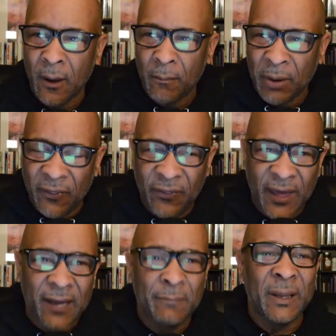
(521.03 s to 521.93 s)
but
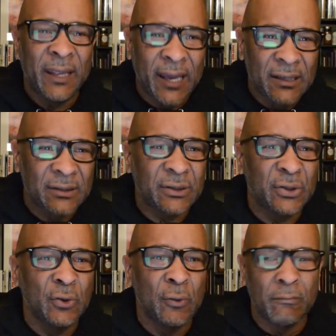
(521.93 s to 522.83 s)
then begins
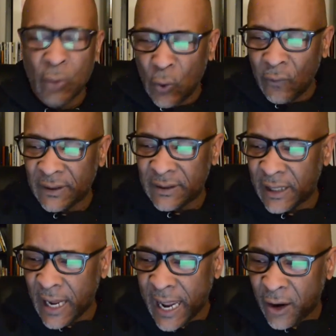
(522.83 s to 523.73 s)
to move into the
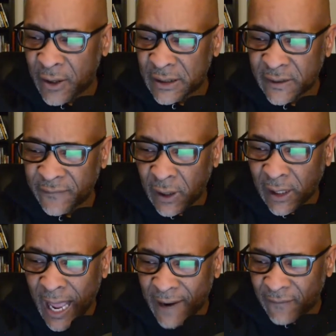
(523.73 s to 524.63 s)
areas of your
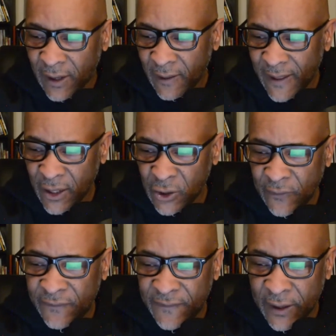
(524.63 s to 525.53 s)
life that you
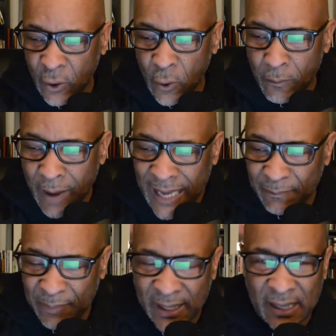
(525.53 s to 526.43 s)
feel might
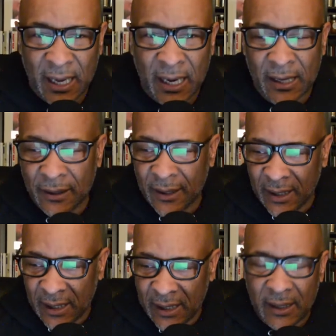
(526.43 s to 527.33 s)
be
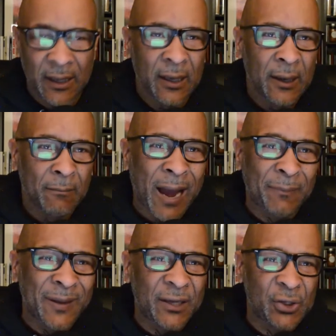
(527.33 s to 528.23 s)

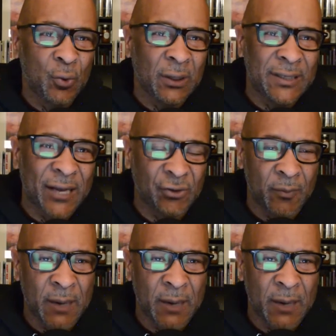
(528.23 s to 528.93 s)
to a detriment,